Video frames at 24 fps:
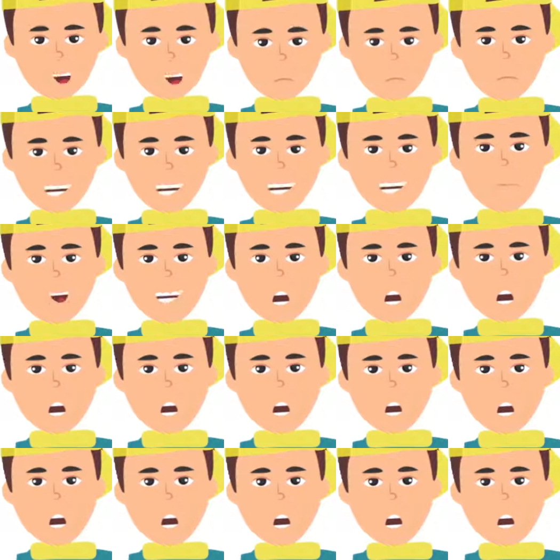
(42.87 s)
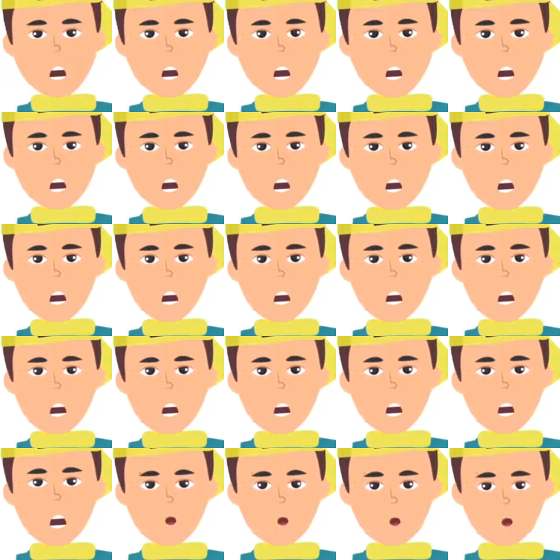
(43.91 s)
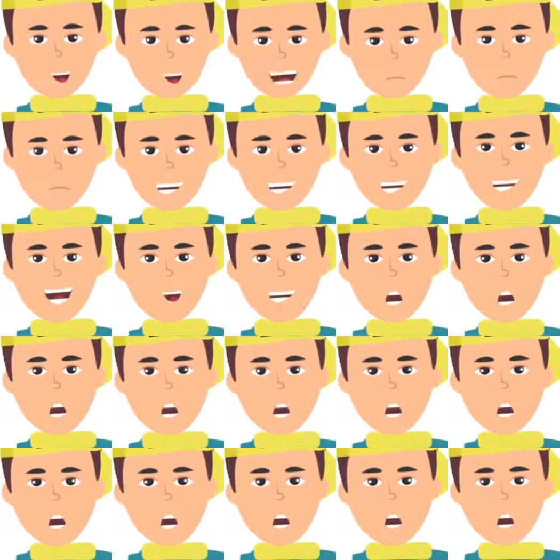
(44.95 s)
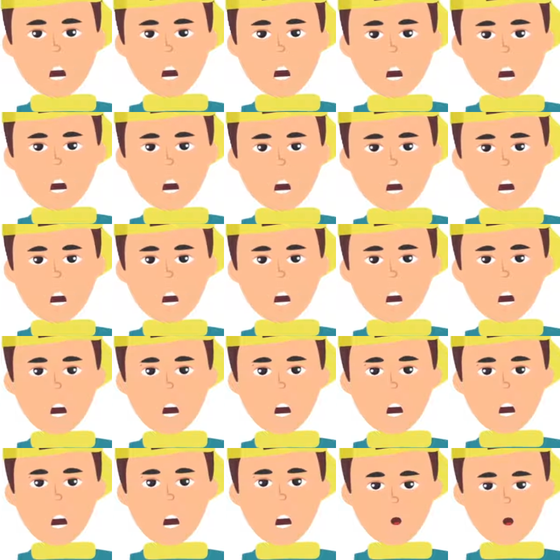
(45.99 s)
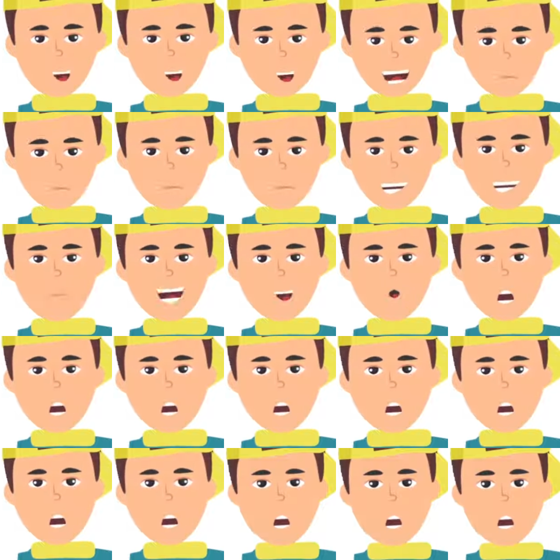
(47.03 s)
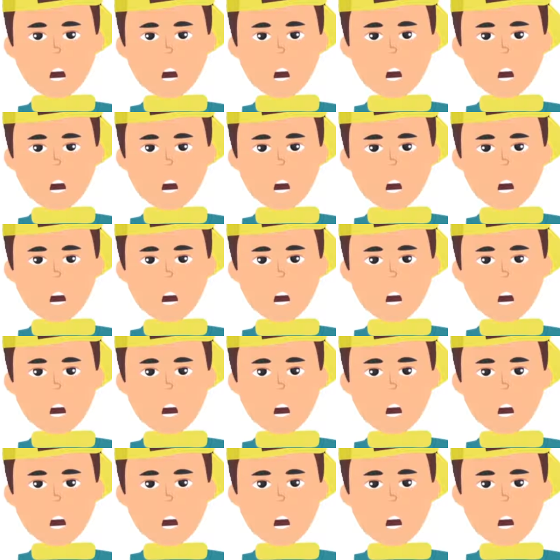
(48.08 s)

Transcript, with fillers: a little bit about how we can be the most successful when using a computer to type our work.